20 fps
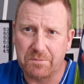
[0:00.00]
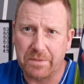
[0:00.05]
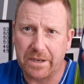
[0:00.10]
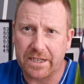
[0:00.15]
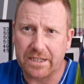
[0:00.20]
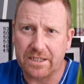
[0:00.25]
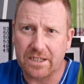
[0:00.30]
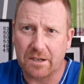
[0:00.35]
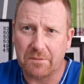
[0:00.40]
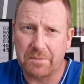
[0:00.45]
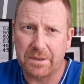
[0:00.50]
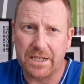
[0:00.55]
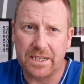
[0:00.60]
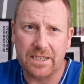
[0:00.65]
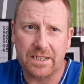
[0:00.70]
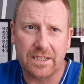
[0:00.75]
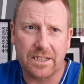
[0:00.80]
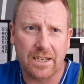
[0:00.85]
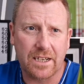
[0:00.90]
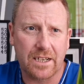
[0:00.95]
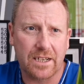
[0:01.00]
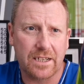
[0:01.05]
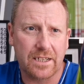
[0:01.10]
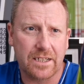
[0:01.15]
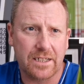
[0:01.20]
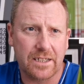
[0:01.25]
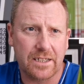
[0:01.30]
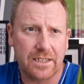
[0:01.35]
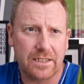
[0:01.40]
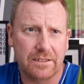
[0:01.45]
was picked up in
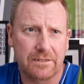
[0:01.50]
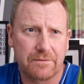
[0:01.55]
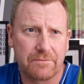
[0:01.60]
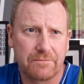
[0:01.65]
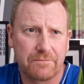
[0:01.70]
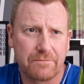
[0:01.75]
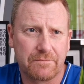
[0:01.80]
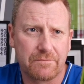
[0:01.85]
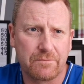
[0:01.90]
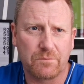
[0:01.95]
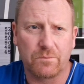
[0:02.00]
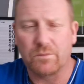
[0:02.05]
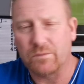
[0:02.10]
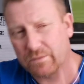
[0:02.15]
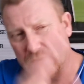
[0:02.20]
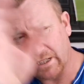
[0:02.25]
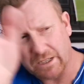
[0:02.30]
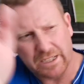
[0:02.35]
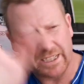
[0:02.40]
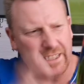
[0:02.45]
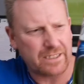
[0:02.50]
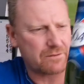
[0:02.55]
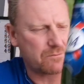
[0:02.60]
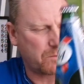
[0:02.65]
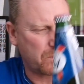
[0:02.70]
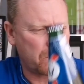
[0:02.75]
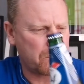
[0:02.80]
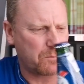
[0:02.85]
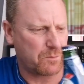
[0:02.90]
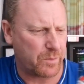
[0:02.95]

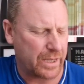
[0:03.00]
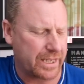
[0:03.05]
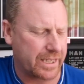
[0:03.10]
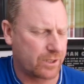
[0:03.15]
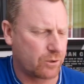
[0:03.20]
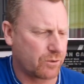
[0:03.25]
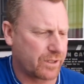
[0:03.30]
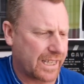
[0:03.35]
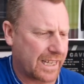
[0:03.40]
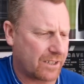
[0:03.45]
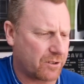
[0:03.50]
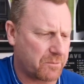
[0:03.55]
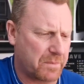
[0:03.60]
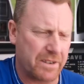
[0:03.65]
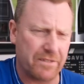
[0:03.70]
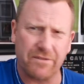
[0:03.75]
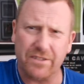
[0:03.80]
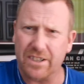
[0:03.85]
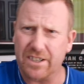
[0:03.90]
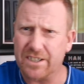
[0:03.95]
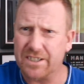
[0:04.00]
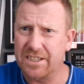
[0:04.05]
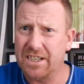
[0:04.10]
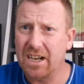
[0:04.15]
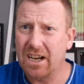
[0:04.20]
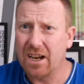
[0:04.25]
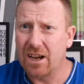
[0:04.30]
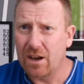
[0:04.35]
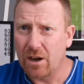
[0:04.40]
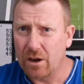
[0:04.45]
we'll ignore that a little bit first.
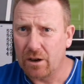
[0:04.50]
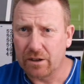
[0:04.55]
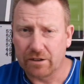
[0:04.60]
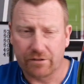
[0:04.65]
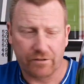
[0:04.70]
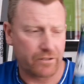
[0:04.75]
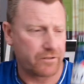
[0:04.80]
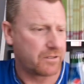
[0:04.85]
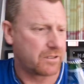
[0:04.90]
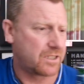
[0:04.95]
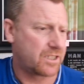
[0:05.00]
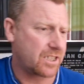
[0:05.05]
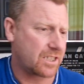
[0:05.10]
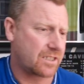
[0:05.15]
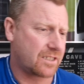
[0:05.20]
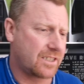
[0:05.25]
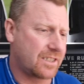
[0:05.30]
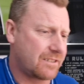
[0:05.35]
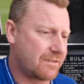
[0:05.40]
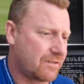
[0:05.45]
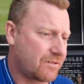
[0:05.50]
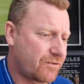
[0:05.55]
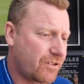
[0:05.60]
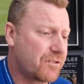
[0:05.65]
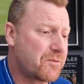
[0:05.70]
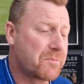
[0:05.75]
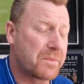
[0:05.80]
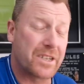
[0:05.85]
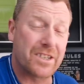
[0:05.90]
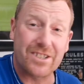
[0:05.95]
Kronenbourg
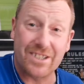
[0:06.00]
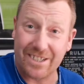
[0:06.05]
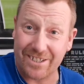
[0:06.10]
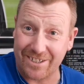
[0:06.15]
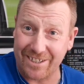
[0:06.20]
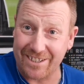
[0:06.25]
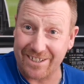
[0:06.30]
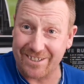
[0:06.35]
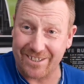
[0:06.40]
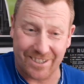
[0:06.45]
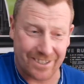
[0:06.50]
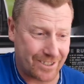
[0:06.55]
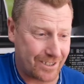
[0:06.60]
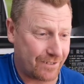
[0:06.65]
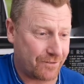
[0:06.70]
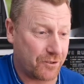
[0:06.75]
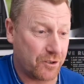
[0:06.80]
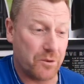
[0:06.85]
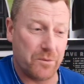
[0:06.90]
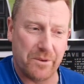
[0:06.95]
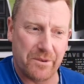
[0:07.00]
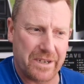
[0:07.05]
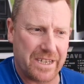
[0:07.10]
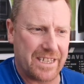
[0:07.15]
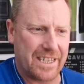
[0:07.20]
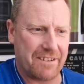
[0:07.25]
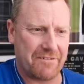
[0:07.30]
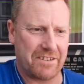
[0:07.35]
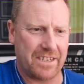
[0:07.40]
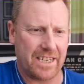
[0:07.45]
1664, we'll
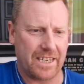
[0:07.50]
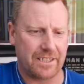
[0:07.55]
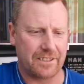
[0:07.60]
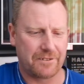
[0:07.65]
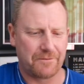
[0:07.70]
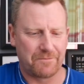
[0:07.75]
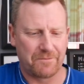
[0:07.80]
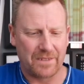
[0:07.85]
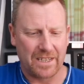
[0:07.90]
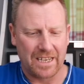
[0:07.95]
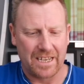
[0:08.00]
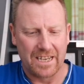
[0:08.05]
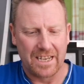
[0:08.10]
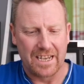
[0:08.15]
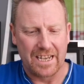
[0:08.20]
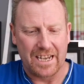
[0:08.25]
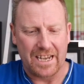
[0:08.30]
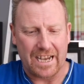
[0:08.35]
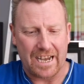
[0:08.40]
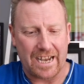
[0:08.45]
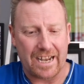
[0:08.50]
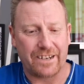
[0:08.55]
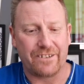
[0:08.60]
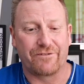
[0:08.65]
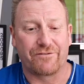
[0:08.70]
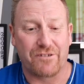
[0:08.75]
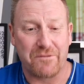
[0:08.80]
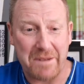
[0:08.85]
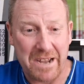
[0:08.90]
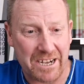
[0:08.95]
get there in the end. And
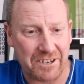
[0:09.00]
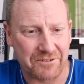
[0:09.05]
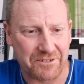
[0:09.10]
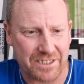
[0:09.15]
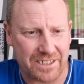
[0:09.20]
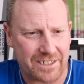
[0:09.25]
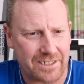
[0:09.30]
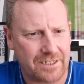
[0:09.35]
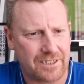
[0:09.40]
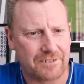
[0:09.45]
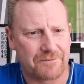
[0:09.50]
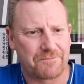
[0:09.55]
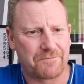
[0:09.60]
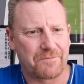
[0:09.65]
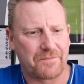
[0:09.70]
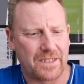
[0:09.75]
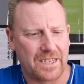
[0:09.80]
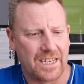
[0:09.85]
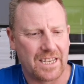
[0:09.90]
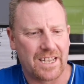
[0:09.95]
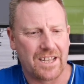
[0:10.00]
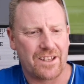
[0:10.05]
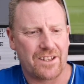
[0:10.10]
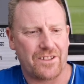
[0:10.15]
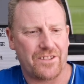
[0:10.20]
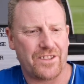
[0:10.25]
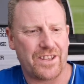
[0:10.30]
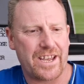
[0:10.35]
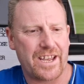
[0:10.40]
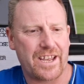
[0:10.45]
from Aldis,
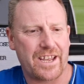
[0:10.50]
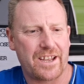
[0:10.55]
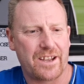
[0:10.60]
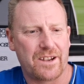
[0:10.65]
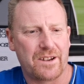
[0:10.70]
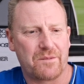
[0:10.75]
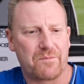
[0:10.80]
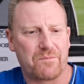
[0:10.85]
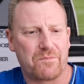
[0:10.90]
they're